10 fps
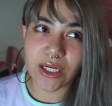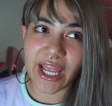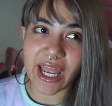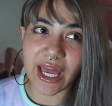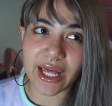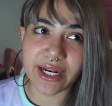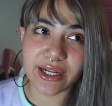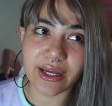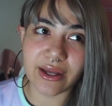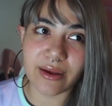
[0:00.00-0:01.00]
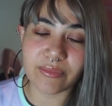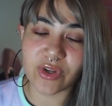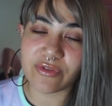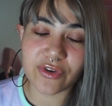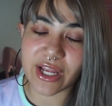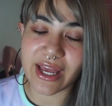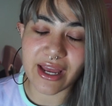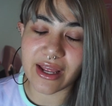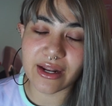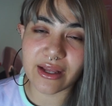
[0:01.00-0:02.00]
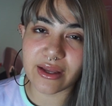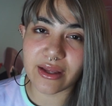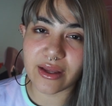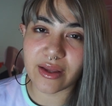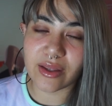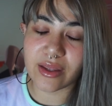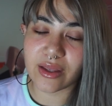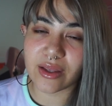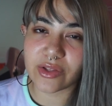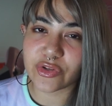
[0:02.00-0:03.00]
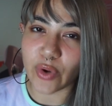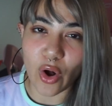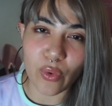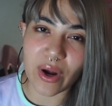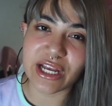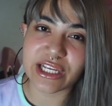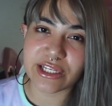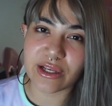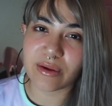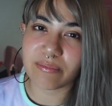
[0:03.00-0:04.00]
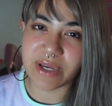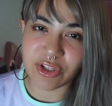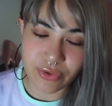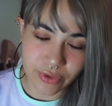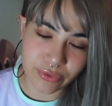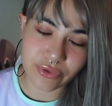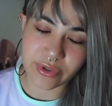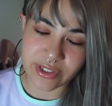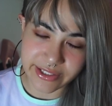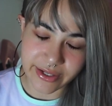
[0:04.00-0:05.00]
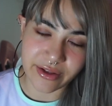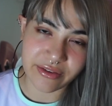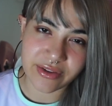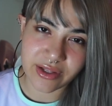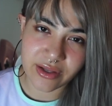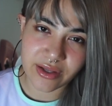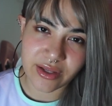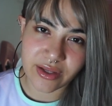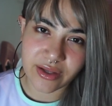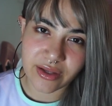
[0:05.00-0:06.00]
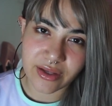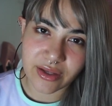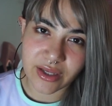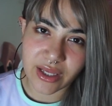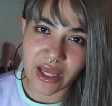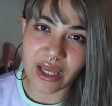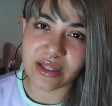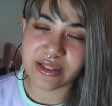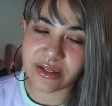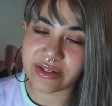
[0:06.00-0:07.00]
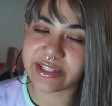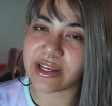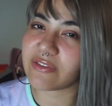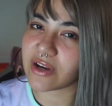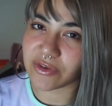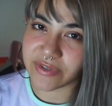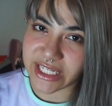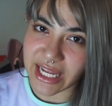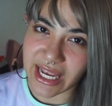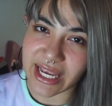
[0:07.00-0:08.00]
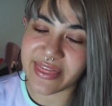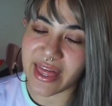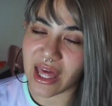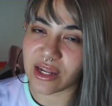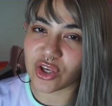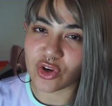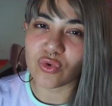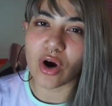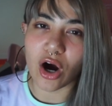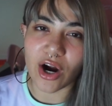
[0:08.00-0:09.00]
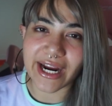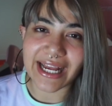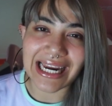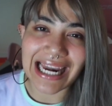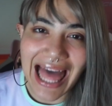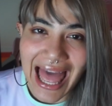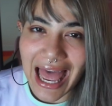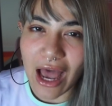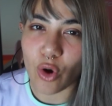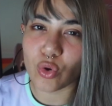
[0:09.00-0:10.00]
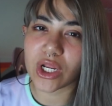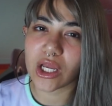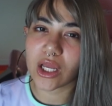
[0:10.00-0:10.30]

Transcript: And don't forget to always be true to yourself and tell yourself every day that you are allowed